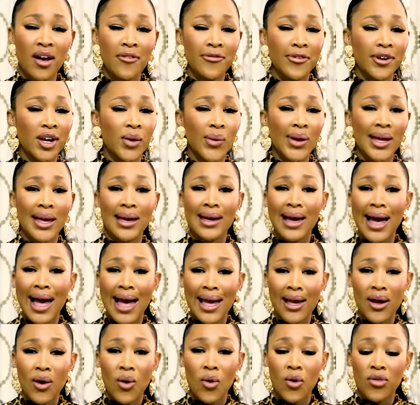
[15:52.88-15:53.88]
Following a
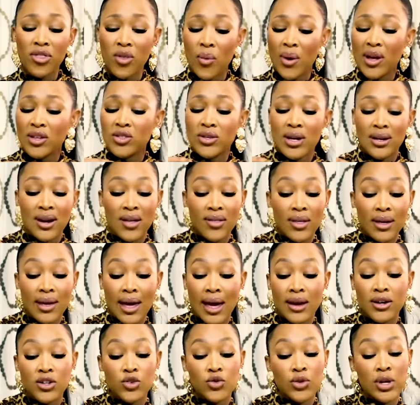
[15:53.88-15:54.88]
guy all the way to another
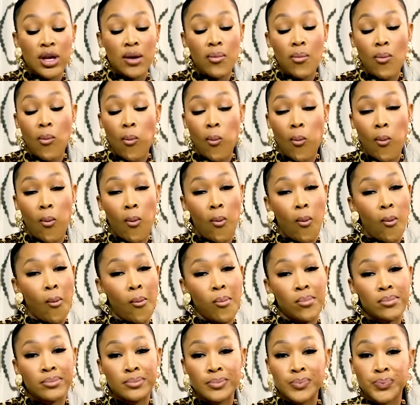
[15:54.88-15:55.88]
country,
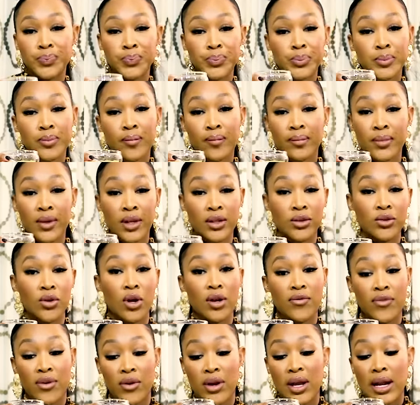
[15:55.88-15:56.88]

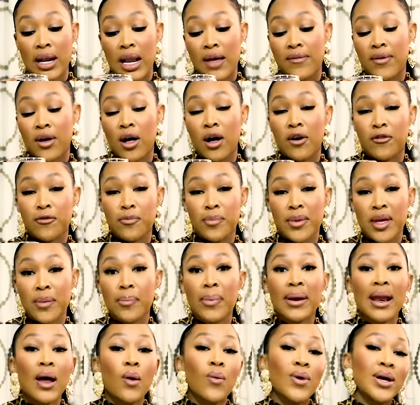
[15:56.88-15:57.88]
not very clever of me.
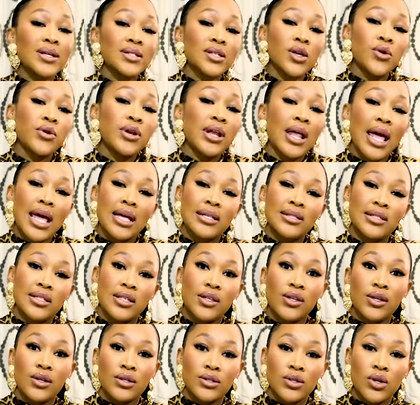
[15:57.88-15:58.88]
But I was only
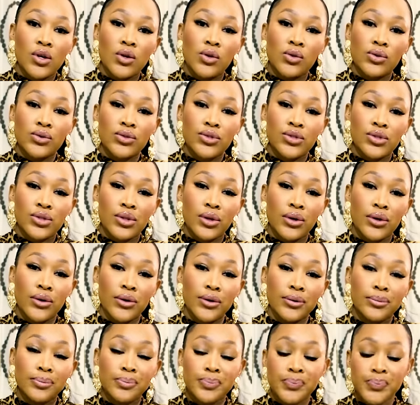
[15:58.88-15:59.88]
18 years old,
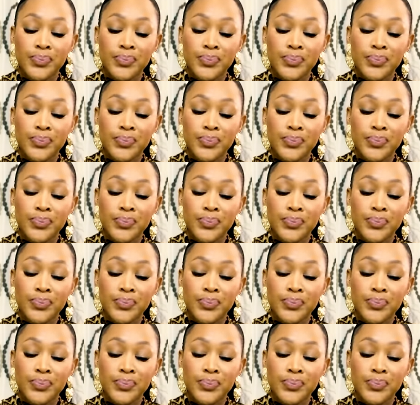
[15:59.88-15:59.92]
so